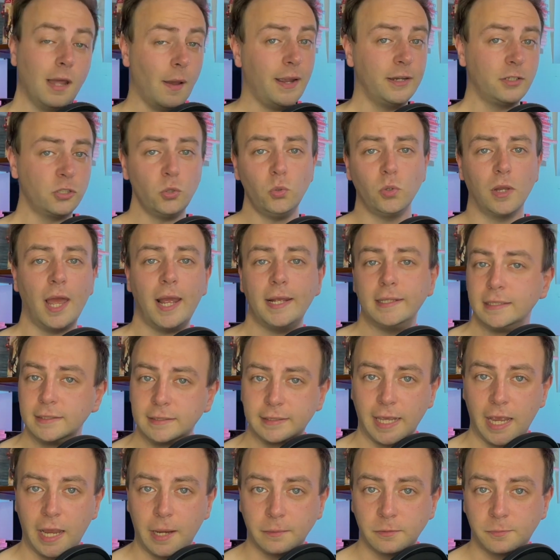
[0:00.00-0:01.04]
I do like these
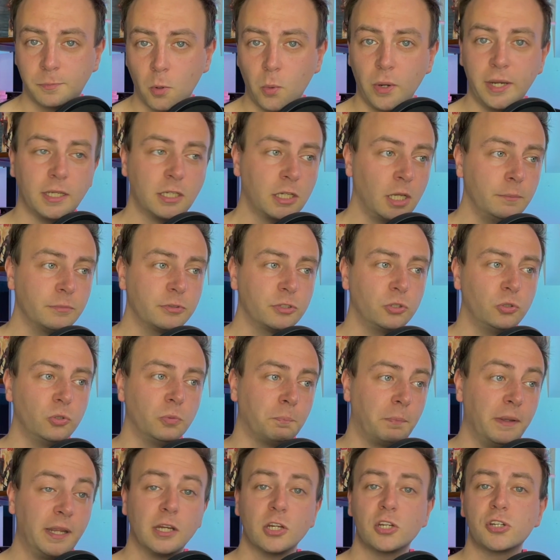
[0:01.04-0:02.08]
games, but when it comes to
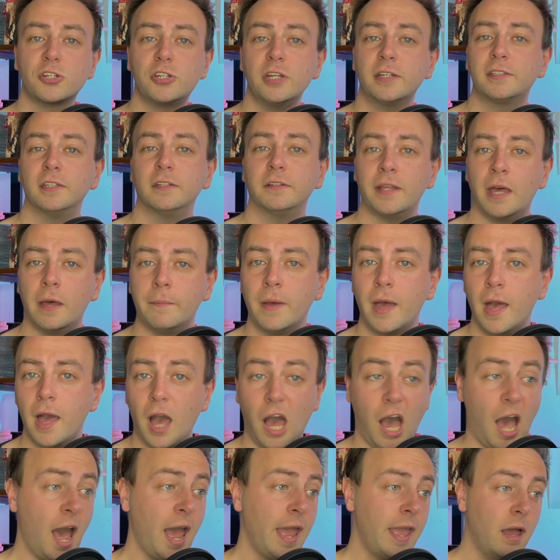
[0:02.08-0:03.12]
being shit at them,
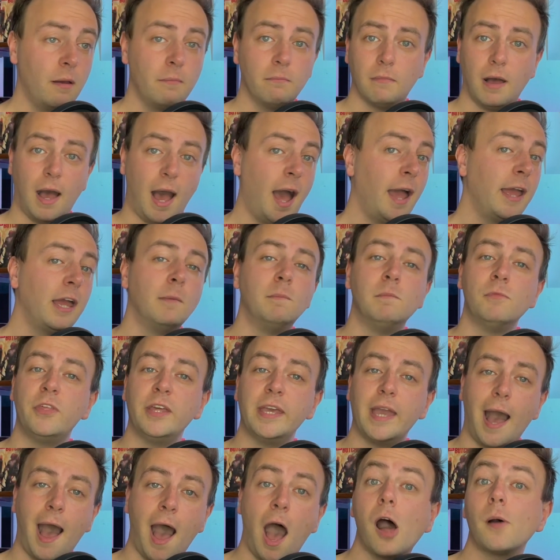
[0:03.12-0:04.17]
I am, I am
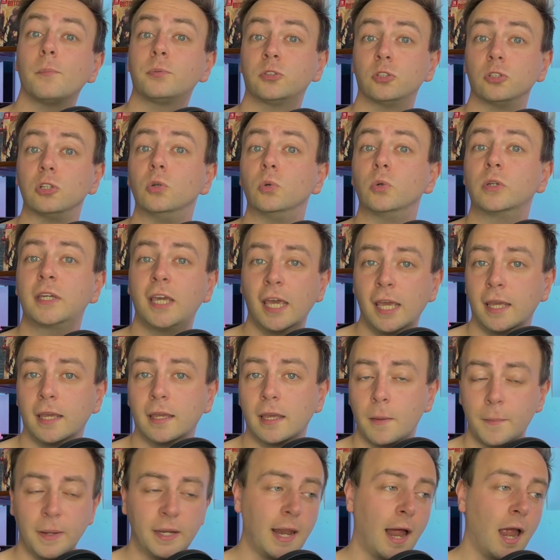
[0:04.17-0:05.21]
the absolute king.
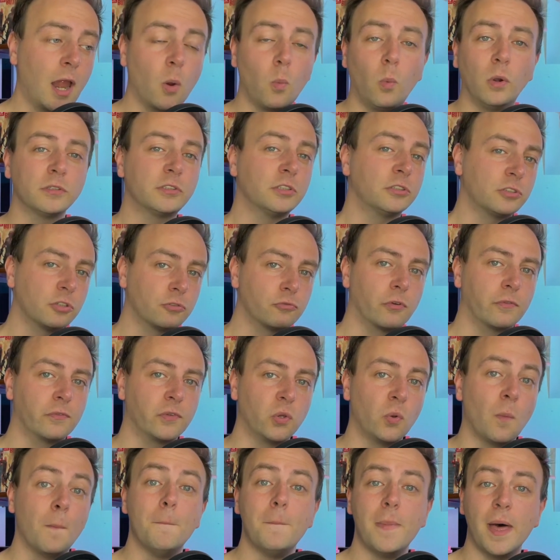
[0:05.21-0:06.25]
I mean, I wanted to
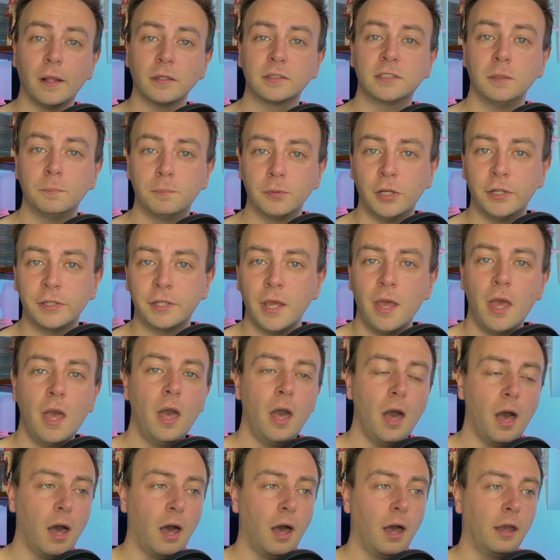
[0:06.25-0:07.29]
review Melty Blood,
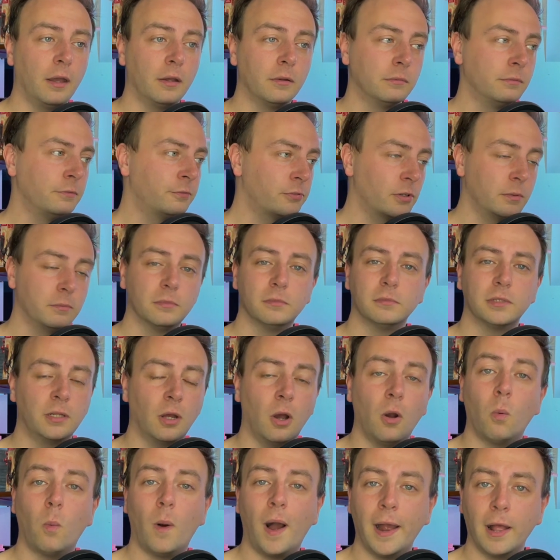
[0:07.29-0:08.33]
uh, from you
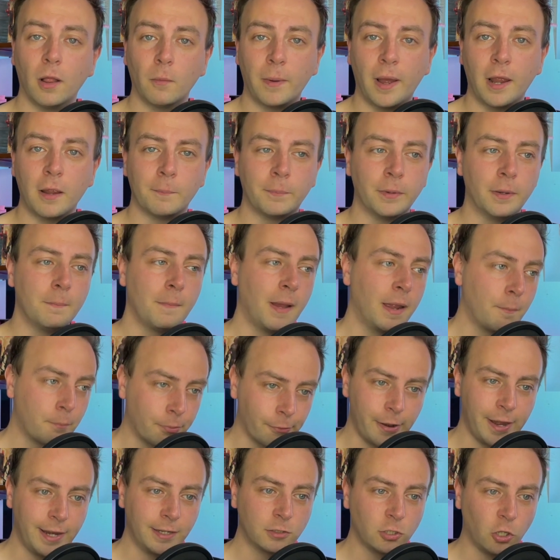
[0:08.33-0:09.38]
know a while back, but my
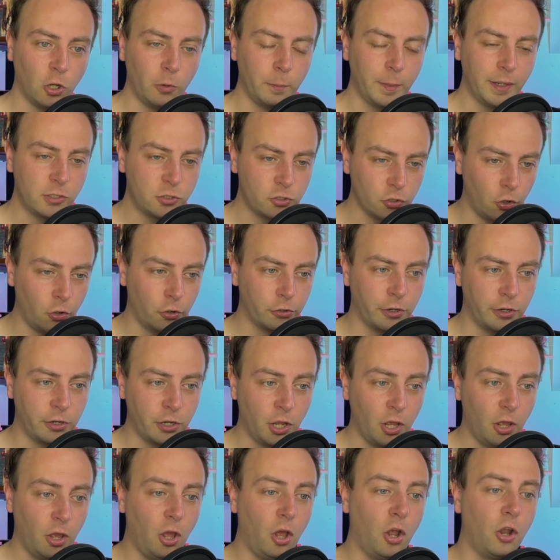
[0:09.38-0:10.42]
brain told me, Jordan,
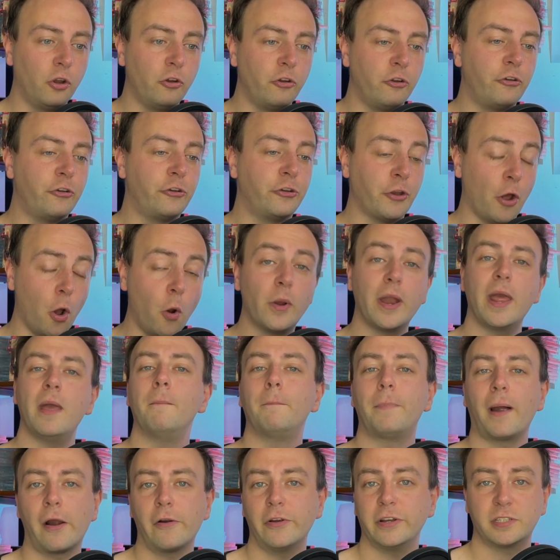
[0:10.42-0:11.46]
don't
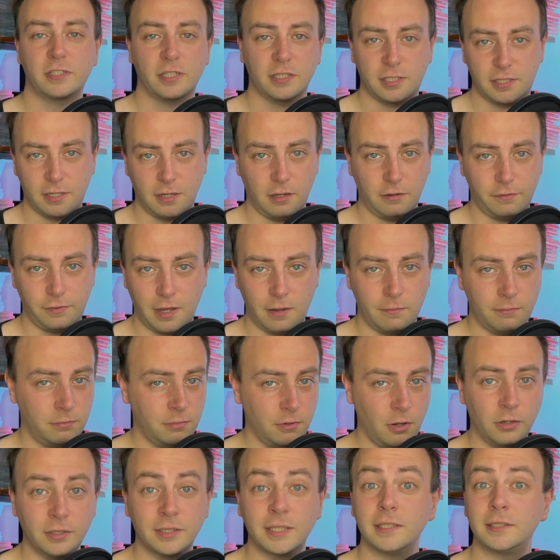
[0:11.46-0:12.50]
embarrass yourself. I'm
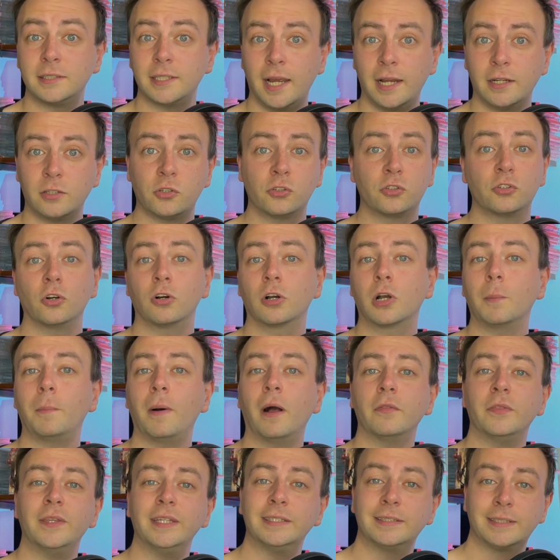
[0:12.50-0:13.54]
not designed to talk about these